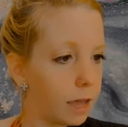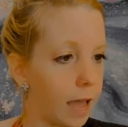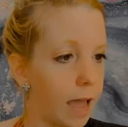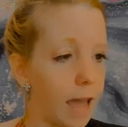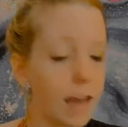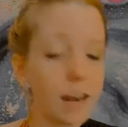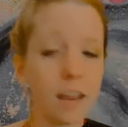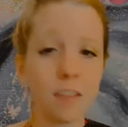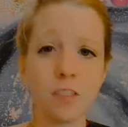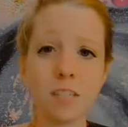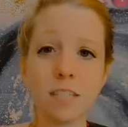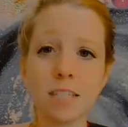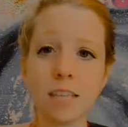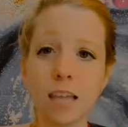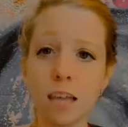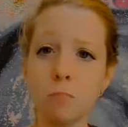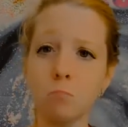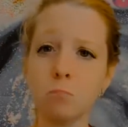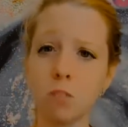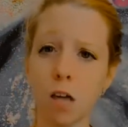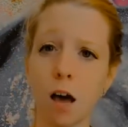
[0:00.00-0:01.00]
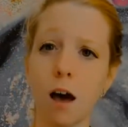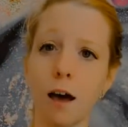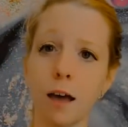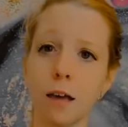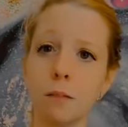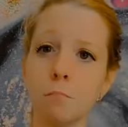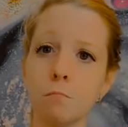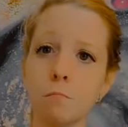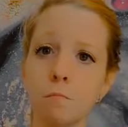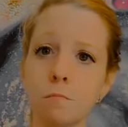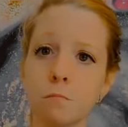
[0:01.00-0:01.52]
And at the same
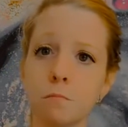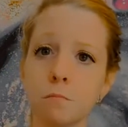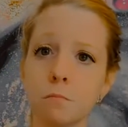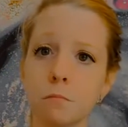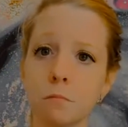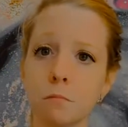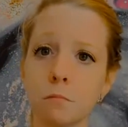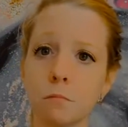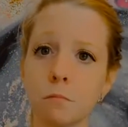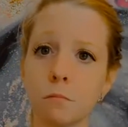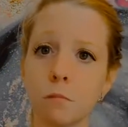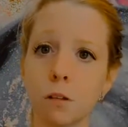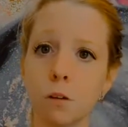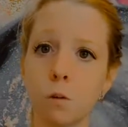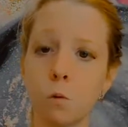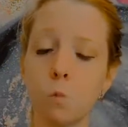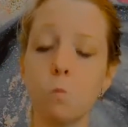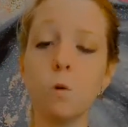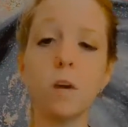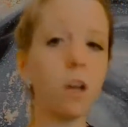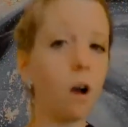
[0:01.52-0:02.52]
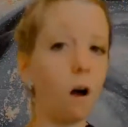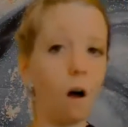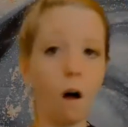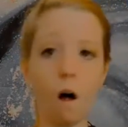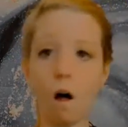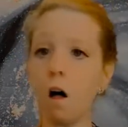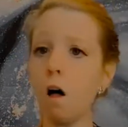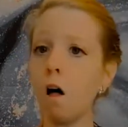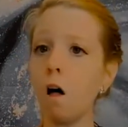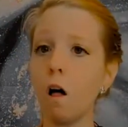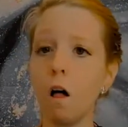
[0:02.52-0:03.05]
time, we
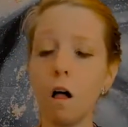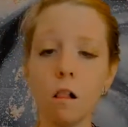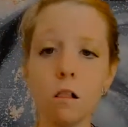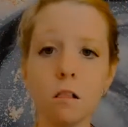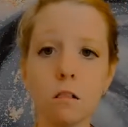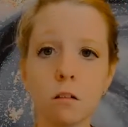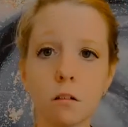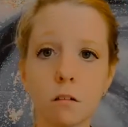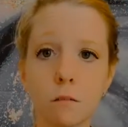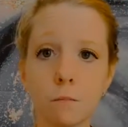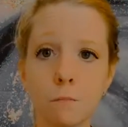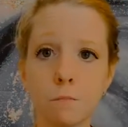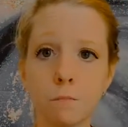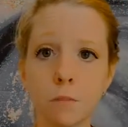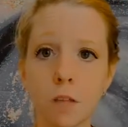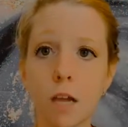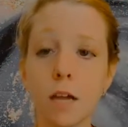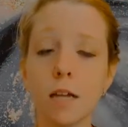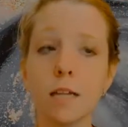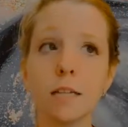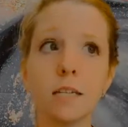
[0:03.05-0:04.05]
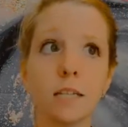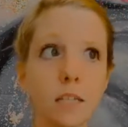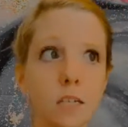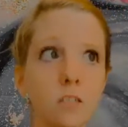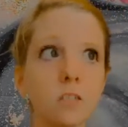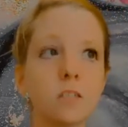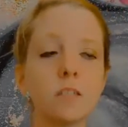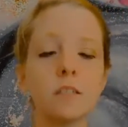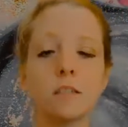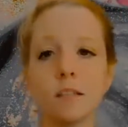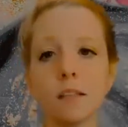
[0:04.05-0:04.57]
all
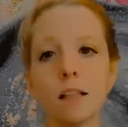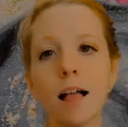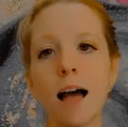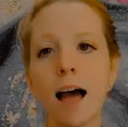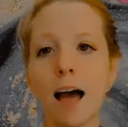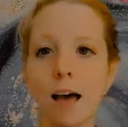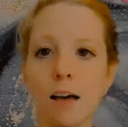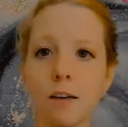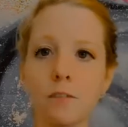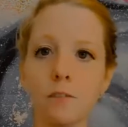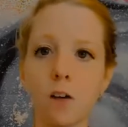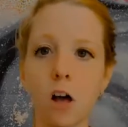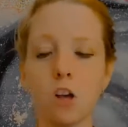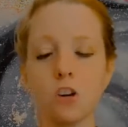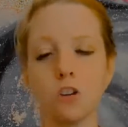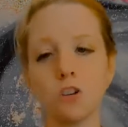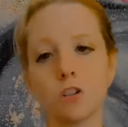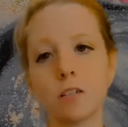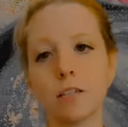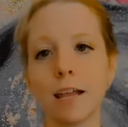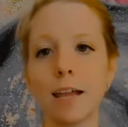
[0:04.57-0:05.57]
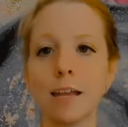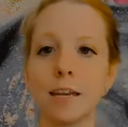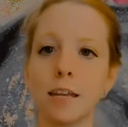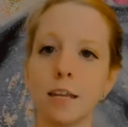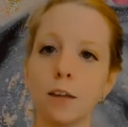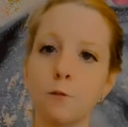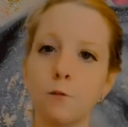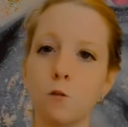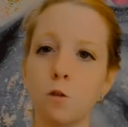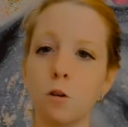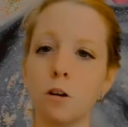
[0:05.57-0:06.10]
need to still have
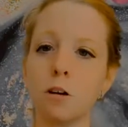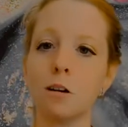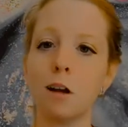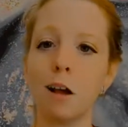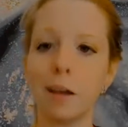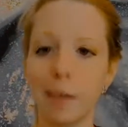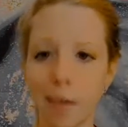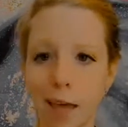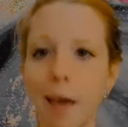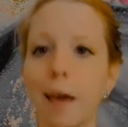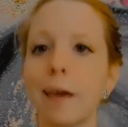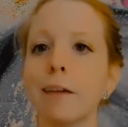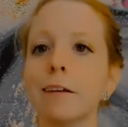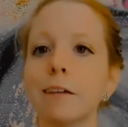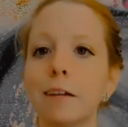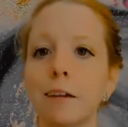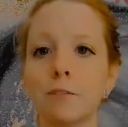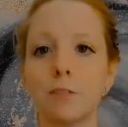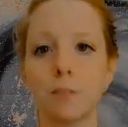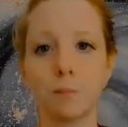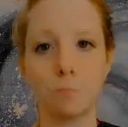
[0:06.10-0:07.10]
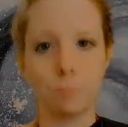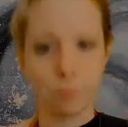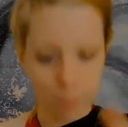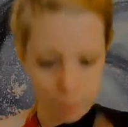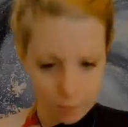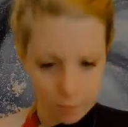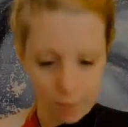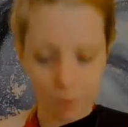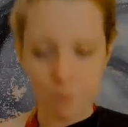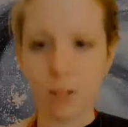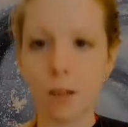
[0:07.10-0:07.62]
understanding for, again, if
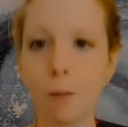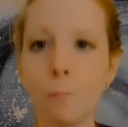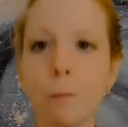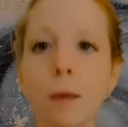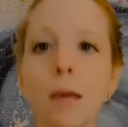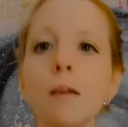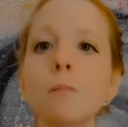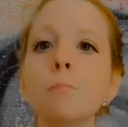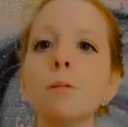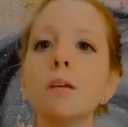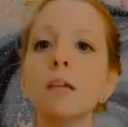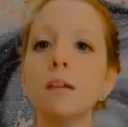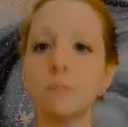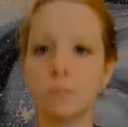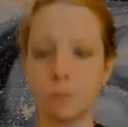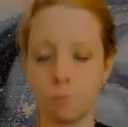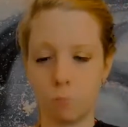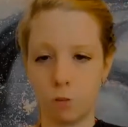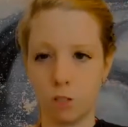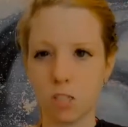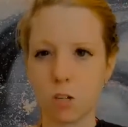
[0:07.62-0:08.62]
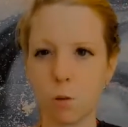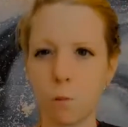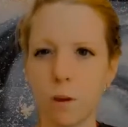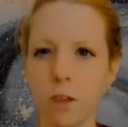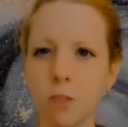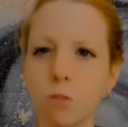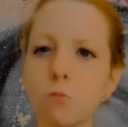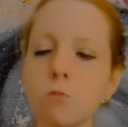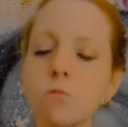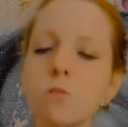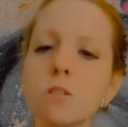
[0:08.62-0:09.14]
somebody's having a baby, if someone's
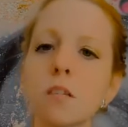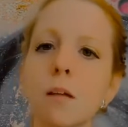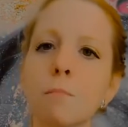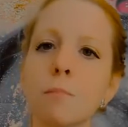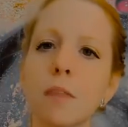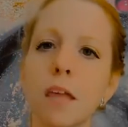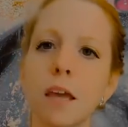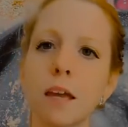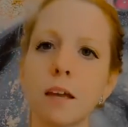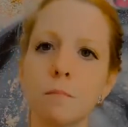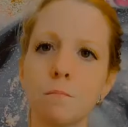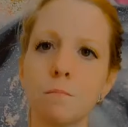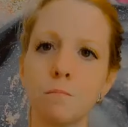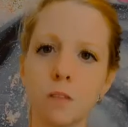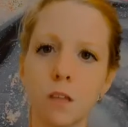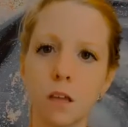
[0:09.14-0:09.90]
going through something,